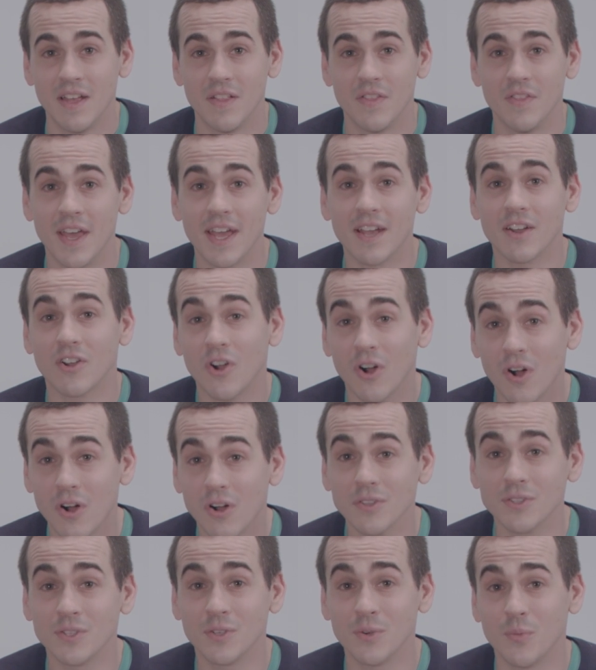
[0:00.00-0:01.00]
That
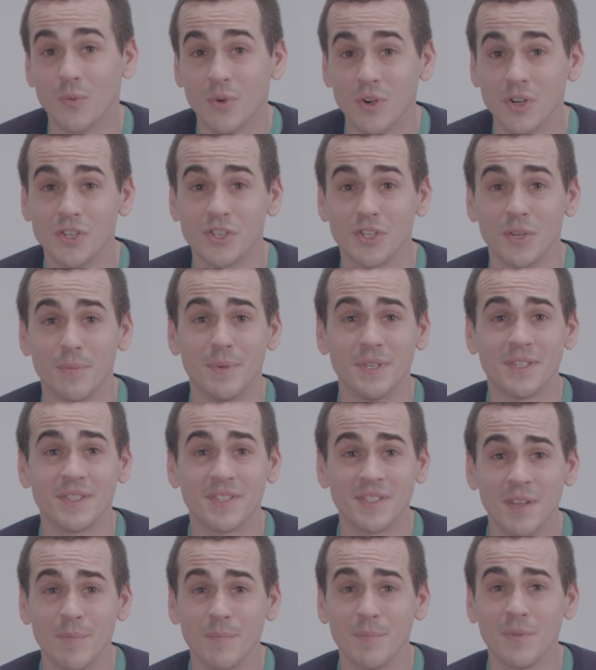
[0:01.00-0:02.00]
call to worship is
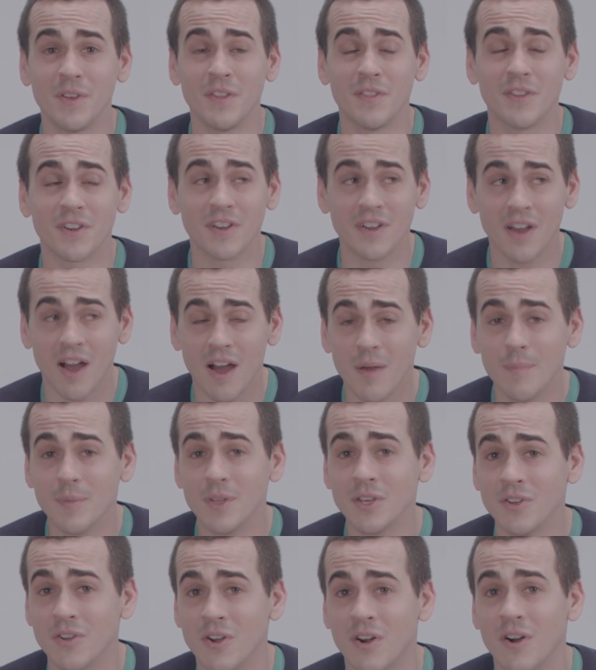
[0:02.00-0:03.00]
simply the
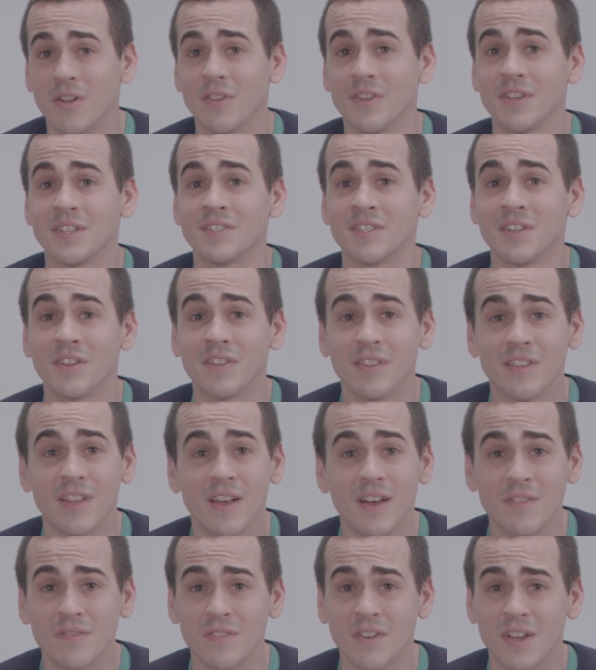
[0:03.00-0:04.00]
common calling to
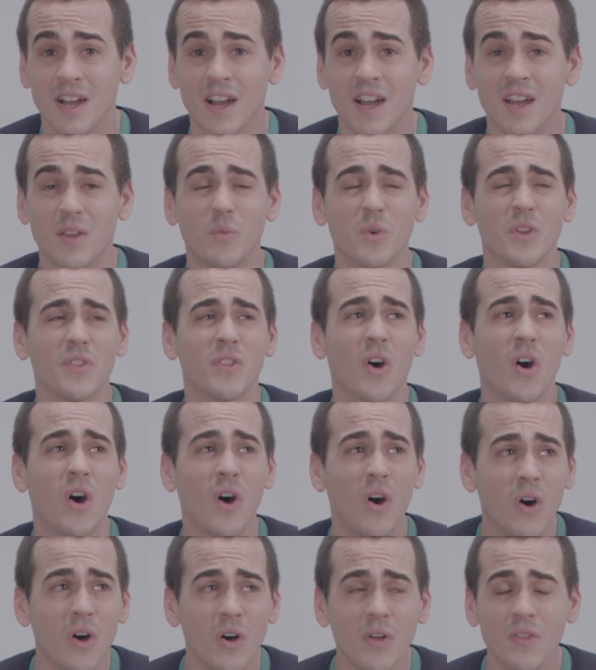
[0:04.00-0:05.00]
love God with
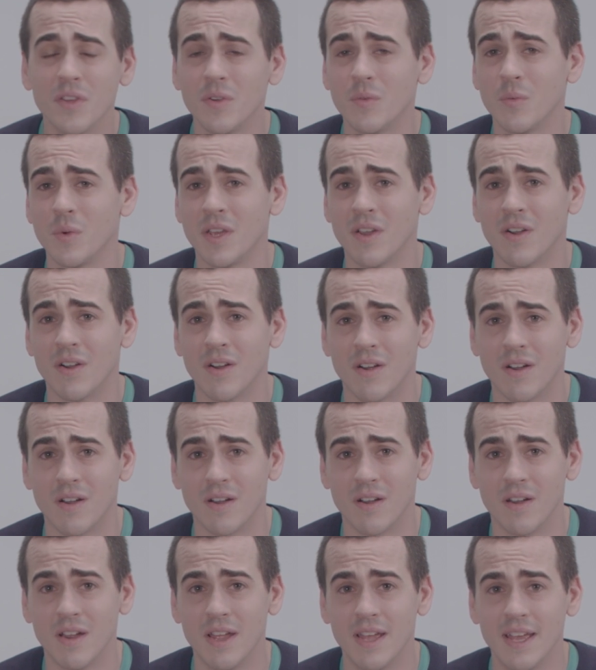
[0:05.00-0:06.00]
all that we
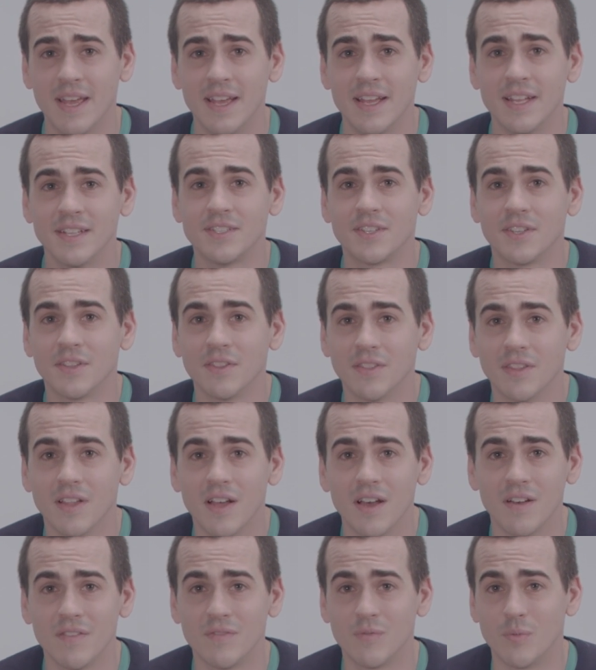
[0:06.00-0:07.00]
are and to
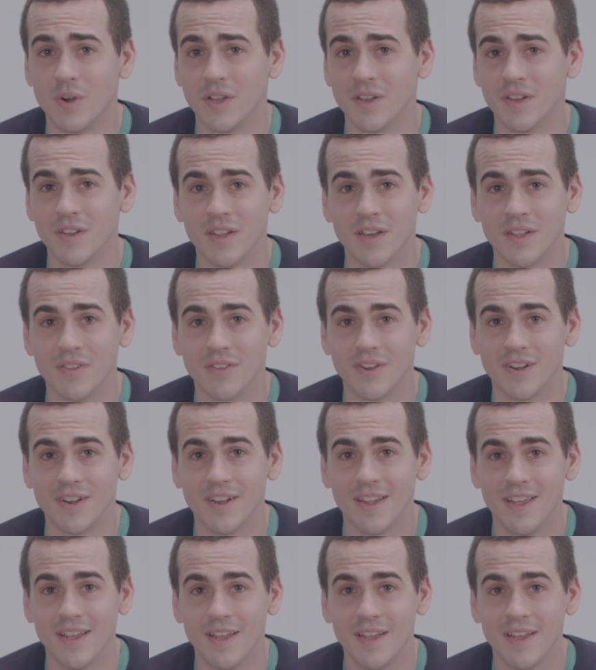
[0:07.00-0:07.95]
love one another.